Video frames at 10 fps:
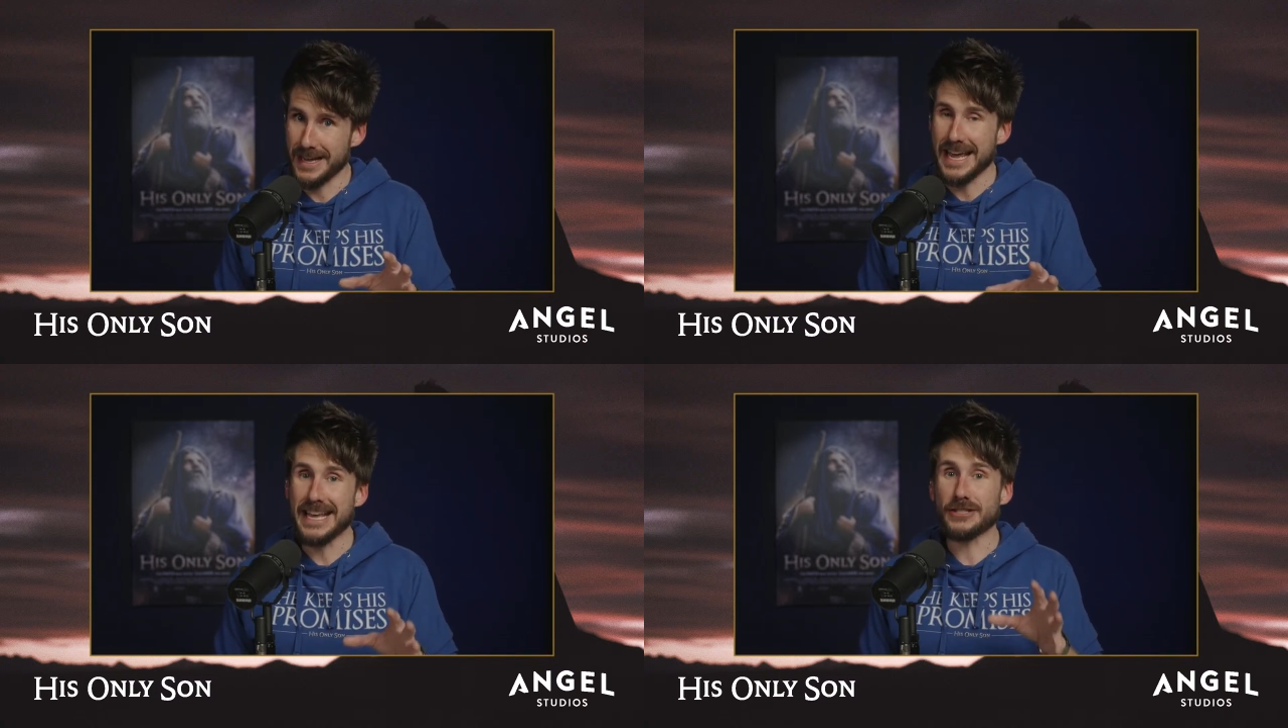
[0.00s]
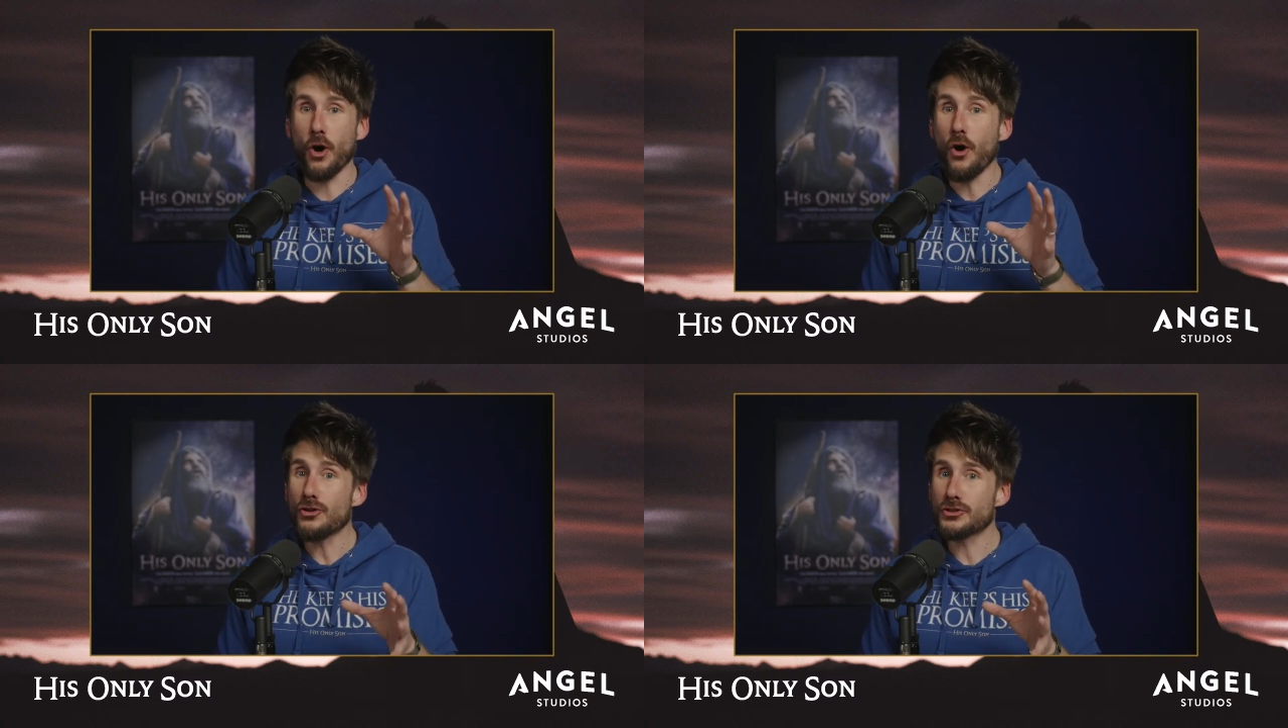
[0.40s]
he's
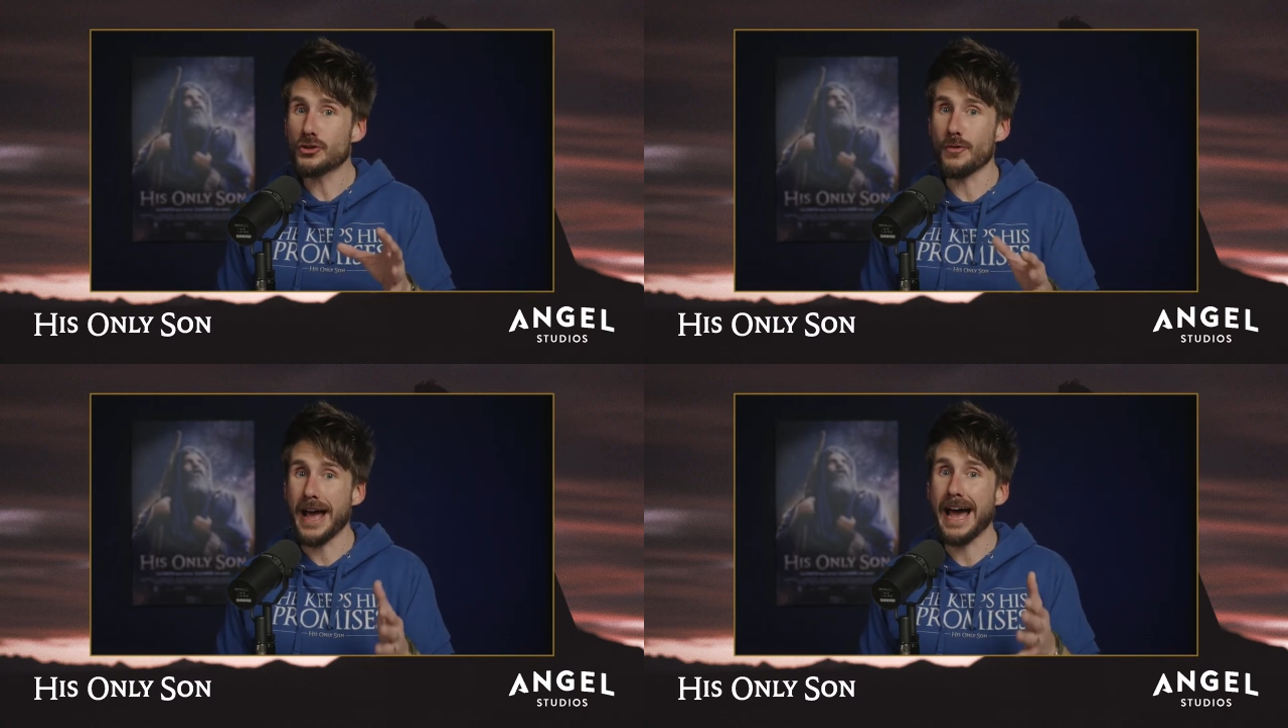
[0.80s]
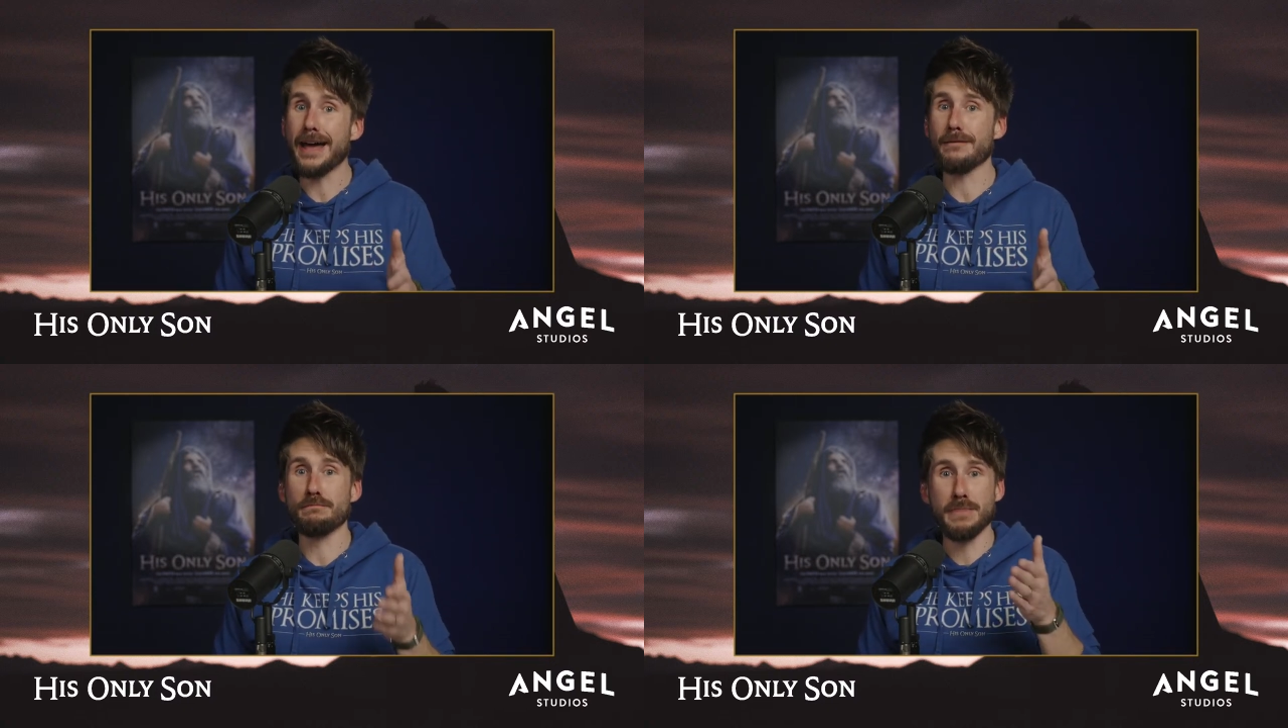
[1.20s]
also
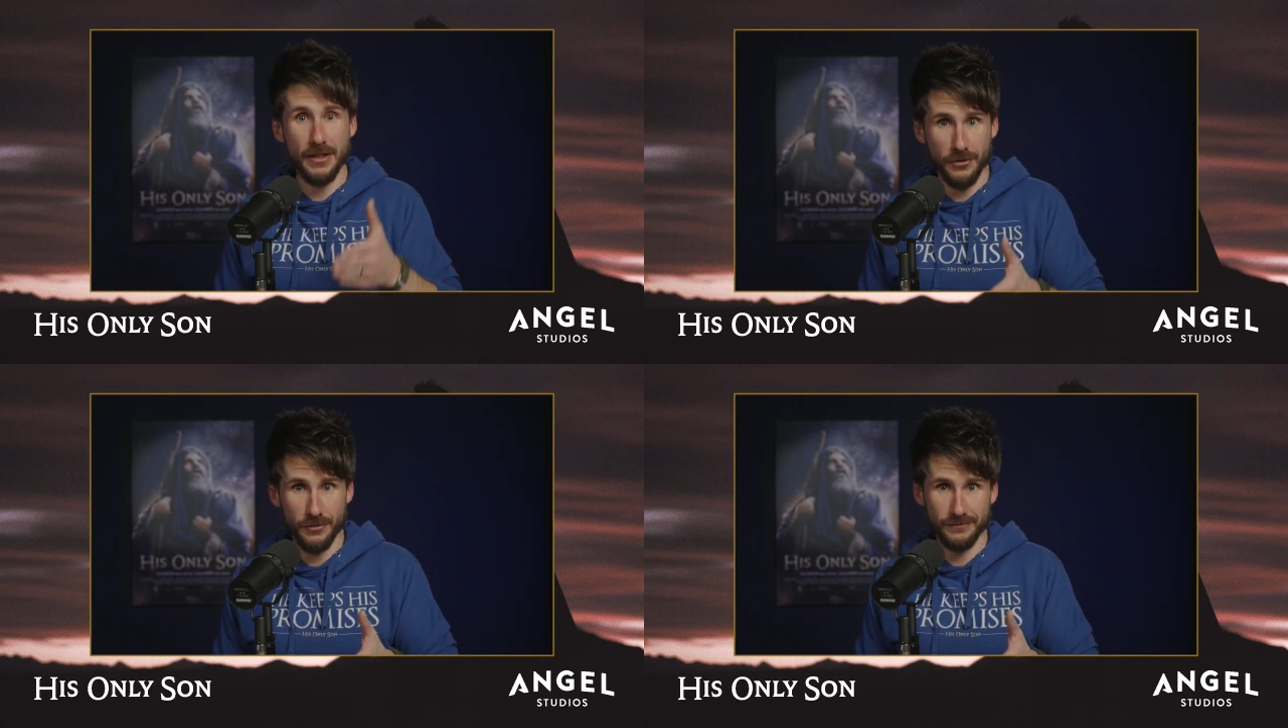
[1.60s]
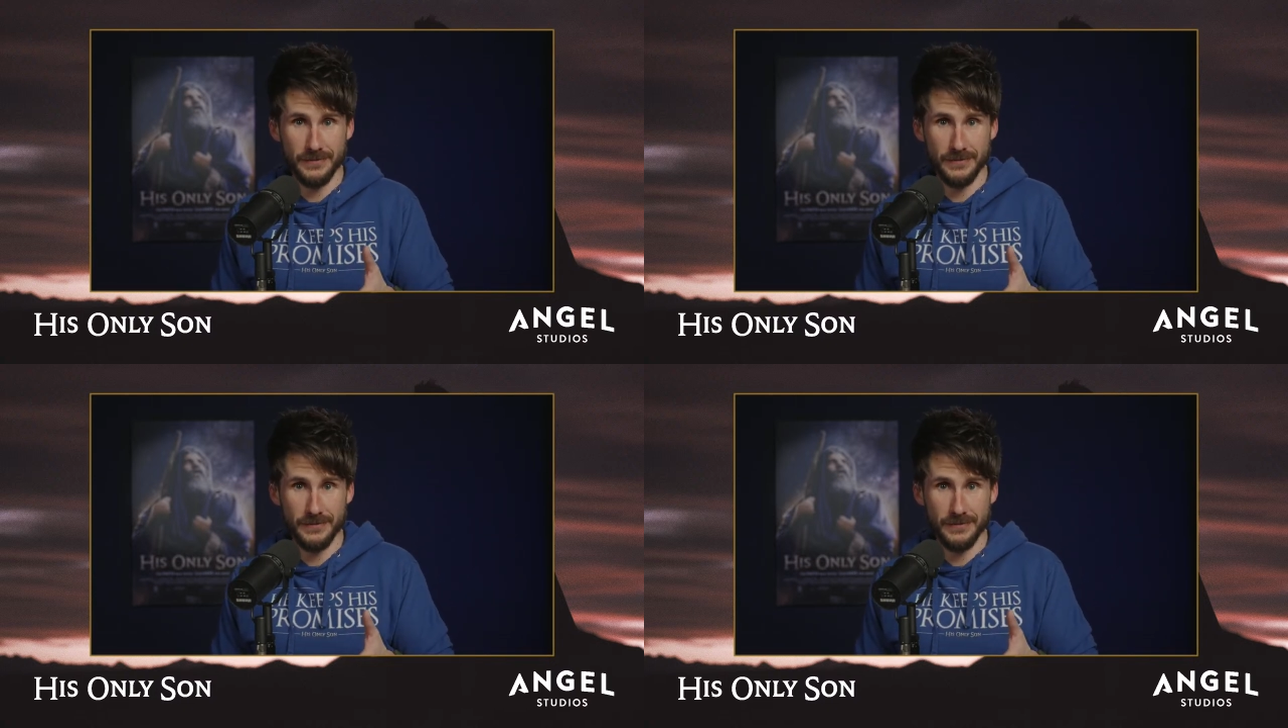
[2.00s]
at Bethel